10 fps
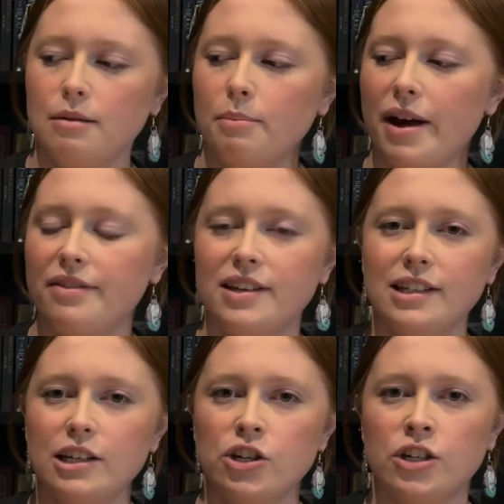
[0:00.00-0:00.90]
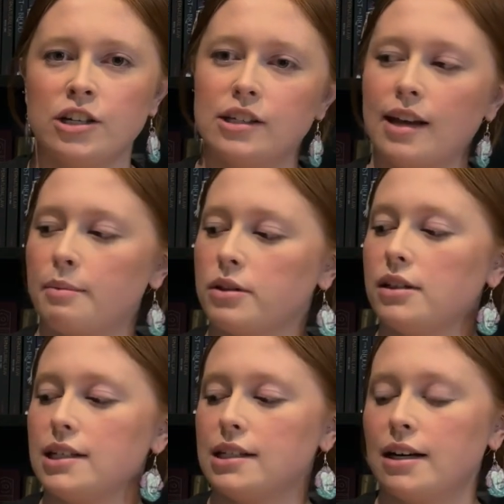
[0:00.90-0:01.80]
But this edition is just
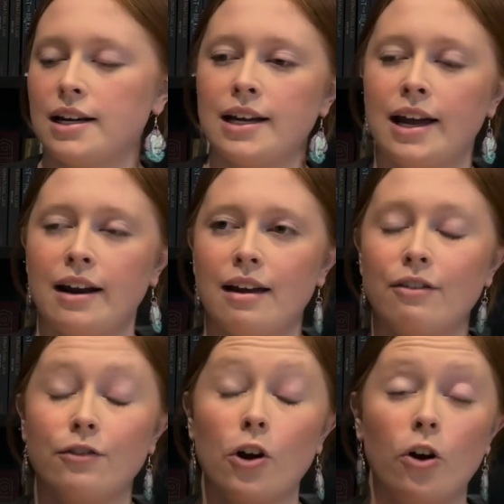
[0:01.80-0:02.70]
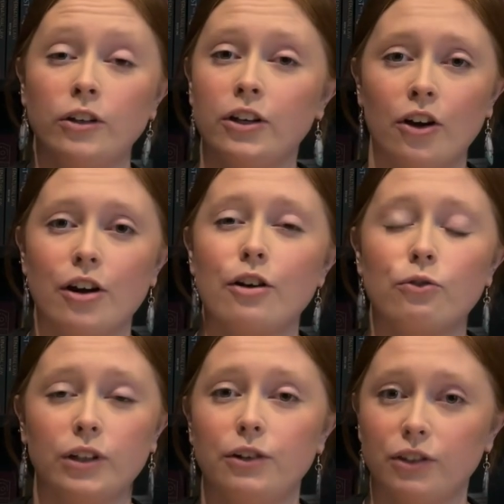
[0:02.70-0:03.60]
absolutely stunning, and I have only heard
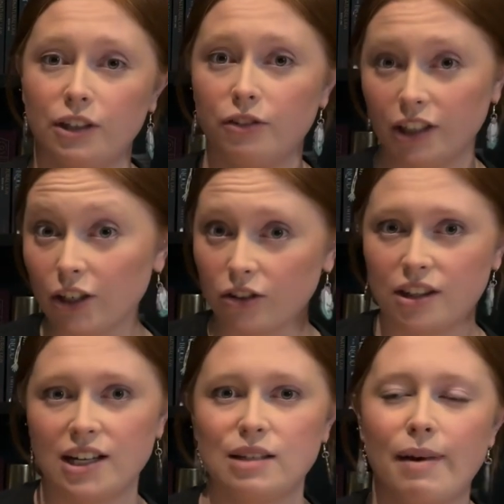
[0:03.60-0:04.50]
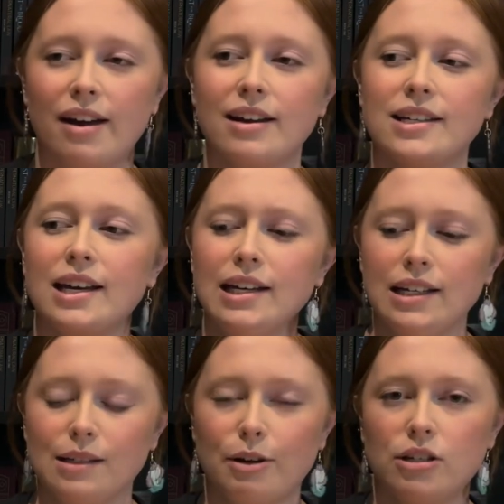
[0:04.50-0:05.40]
really, really, really good things about it,
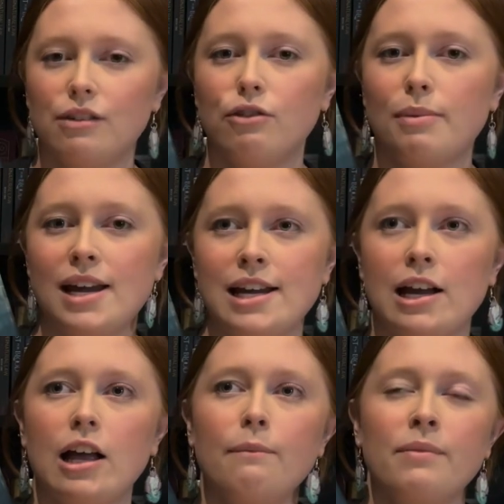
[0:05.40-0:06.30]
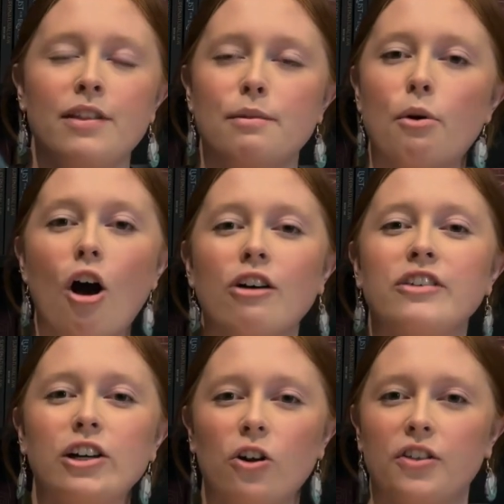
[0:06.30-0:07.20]
especially for being the
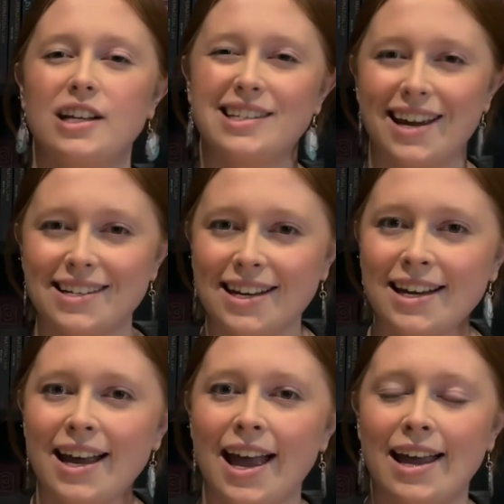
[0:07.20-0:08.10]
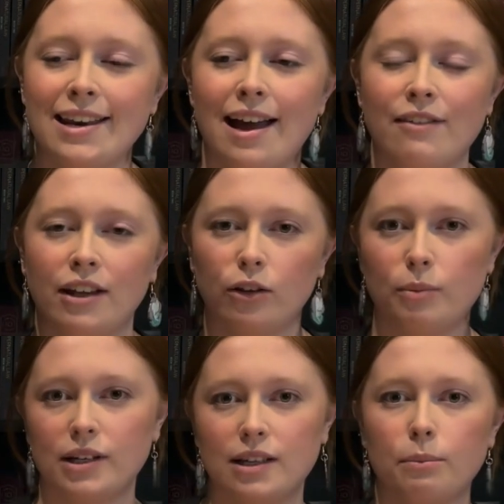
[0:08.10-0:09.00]
perfect gothic setting and having a little
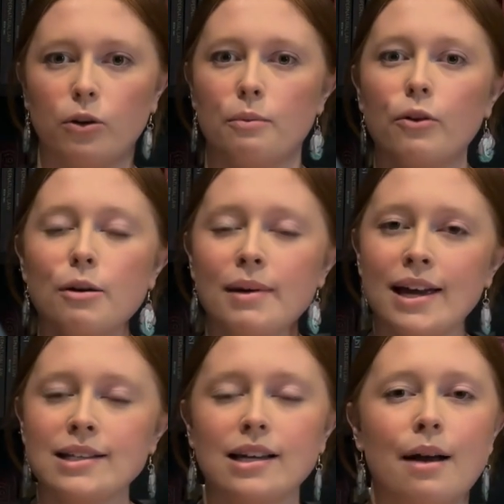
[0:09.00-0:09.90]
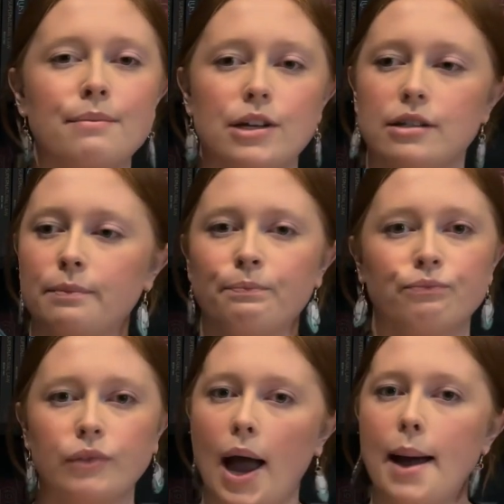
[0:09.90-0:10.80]
bit of subplot romance.
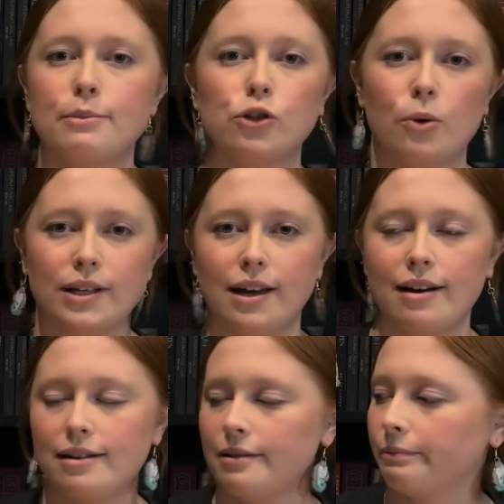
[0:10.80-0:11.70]
I'm so excited.